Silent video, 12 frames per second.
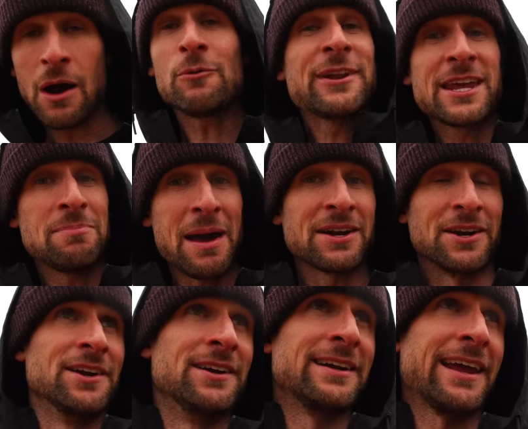want to get
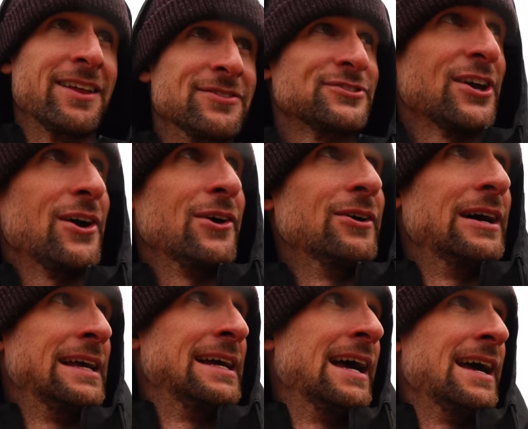better. And so
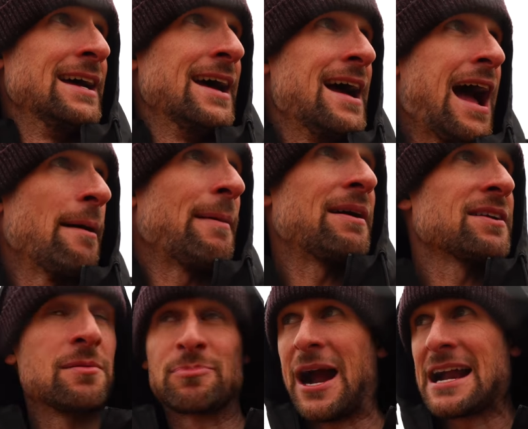I'm out
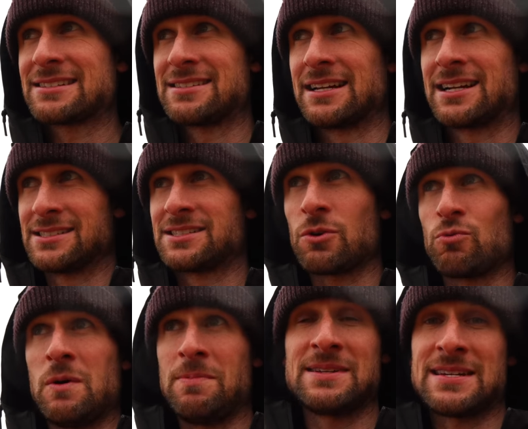here practicing because there
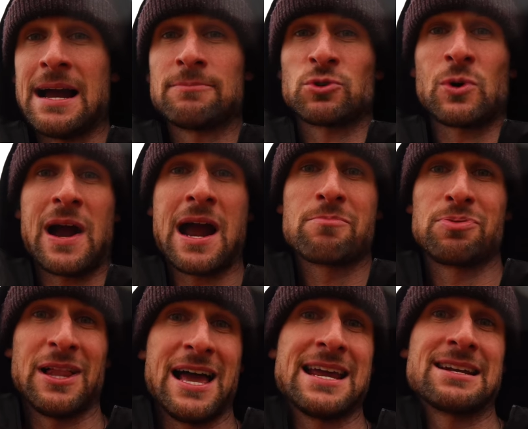will be times where I
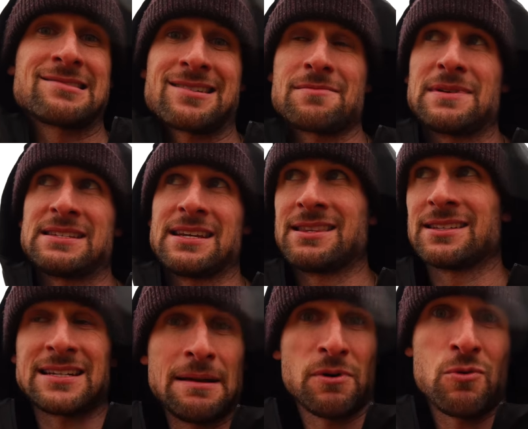play in tournaments in
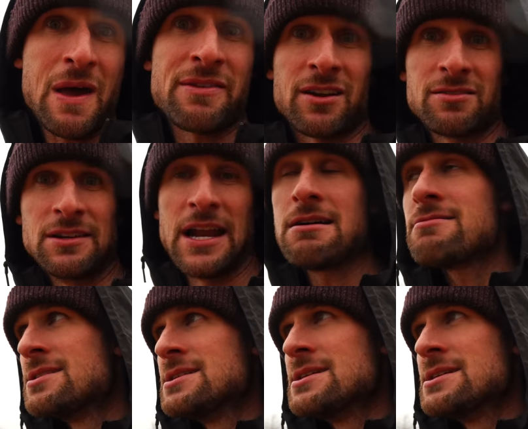this type of weather, you know?